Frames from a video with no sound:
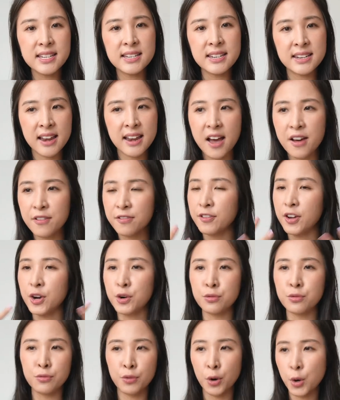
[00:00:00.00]
enough
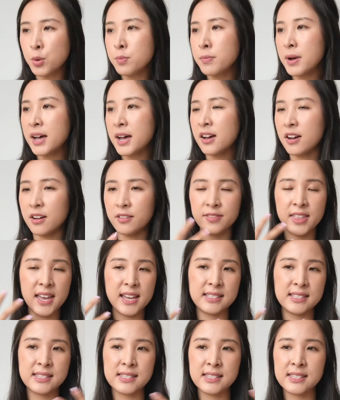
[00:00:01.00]
aroma of
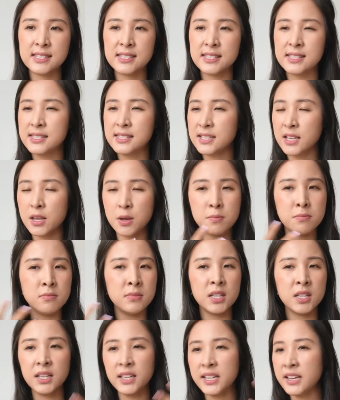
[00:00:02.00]
that
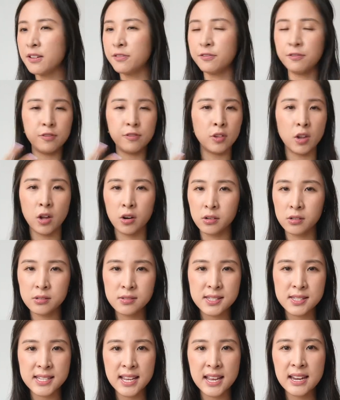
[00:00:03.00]
camellia floral
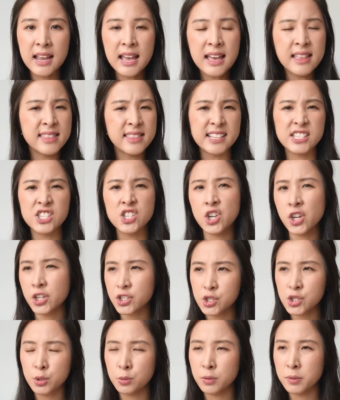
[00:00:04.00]
scent that's
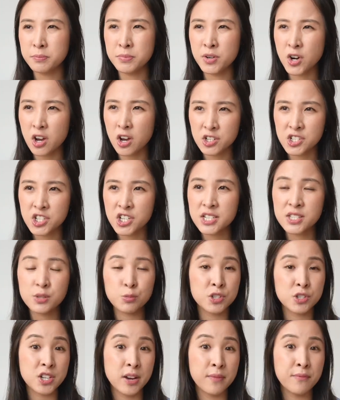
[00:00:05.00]
not too obnoxious,
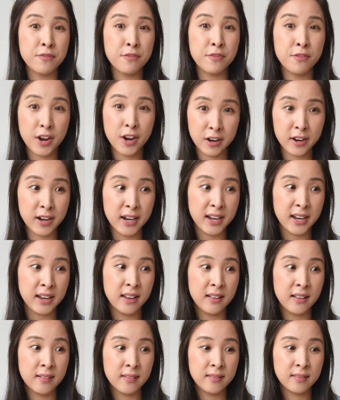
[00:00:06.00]
which I'm
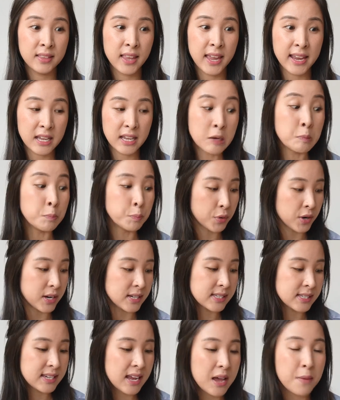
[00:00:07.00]
very like
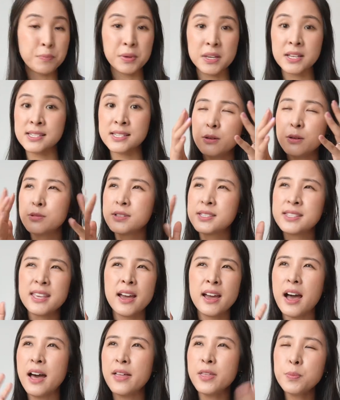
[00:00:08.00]
impressed at, because it was
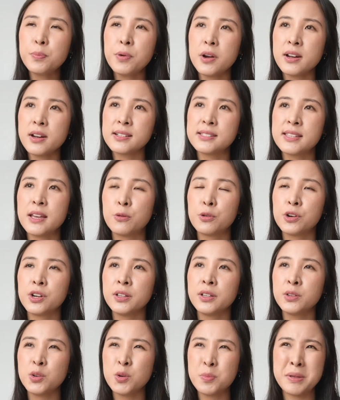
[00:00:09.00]
their other products that were a
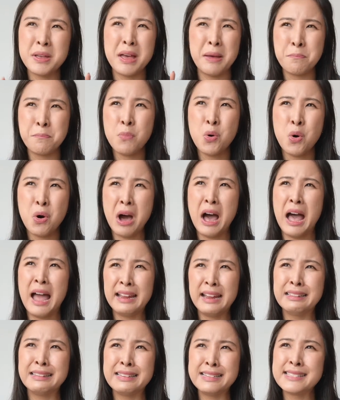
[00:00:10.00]
little bit more
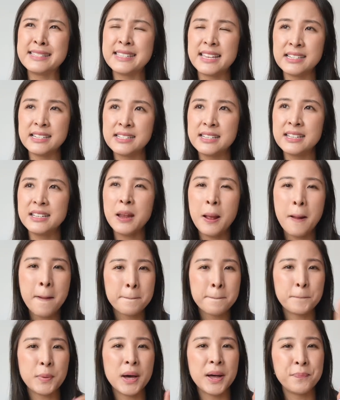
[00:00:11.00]
highly scented.
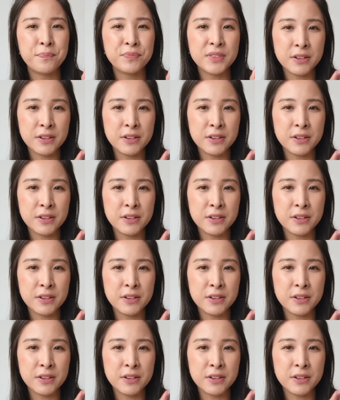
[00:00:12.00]
But